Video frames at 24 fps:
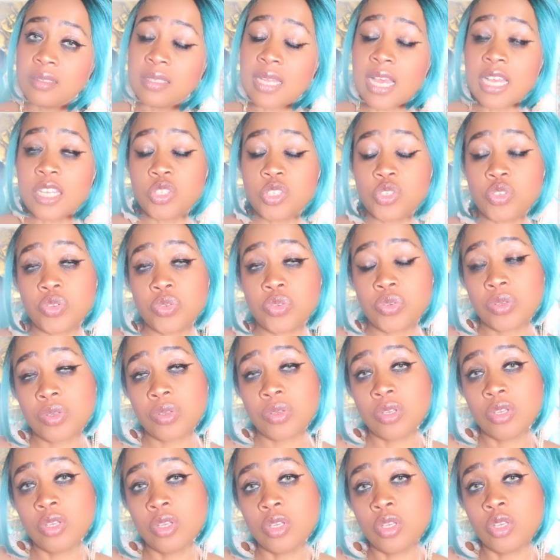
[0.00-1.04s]
that
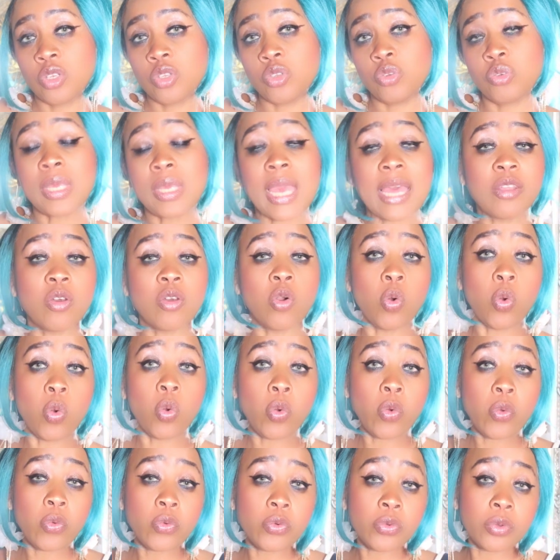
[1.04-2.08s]
you get
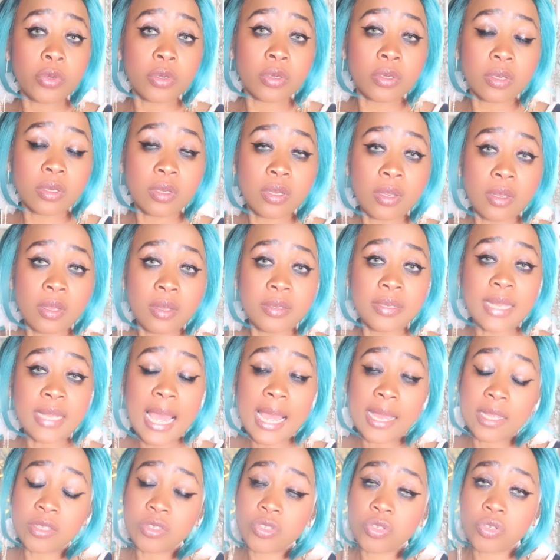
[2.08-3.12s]
old,
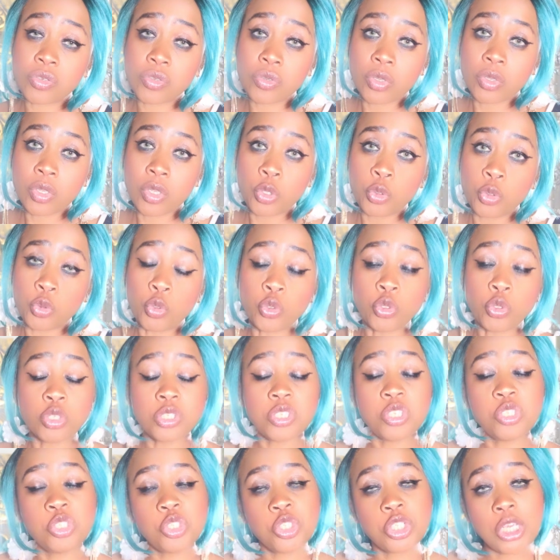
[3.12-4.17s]
that you're
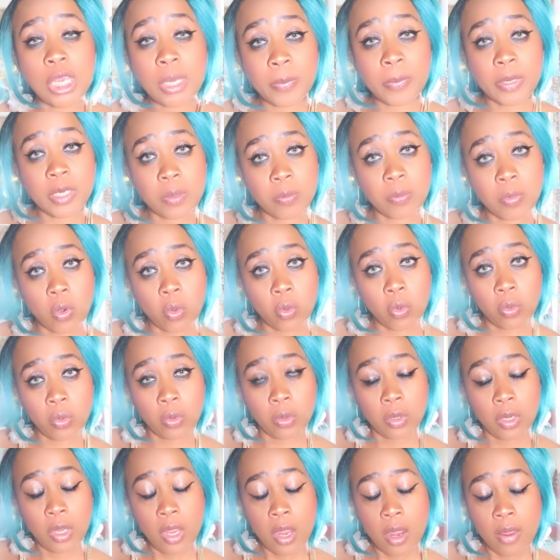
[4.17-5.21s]
not in shape anymore,
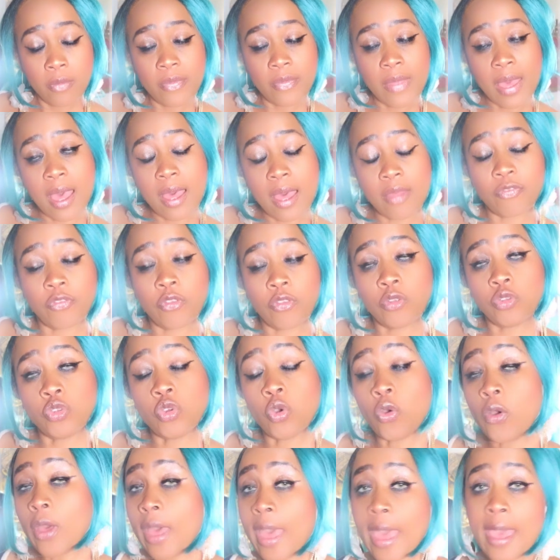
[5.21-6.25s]
that
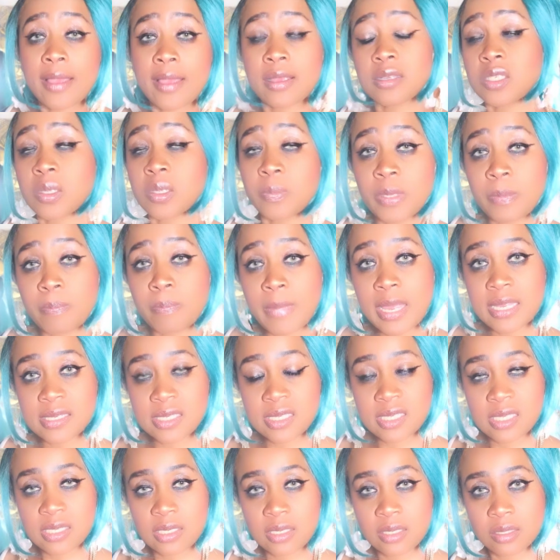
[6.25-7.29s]
your hair is a bit
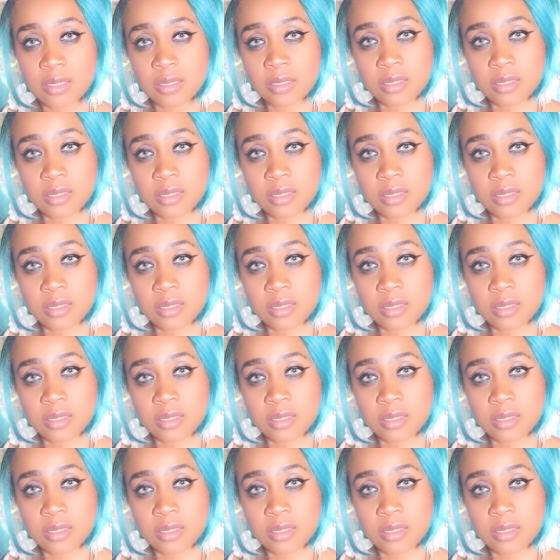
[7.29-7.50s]
messy,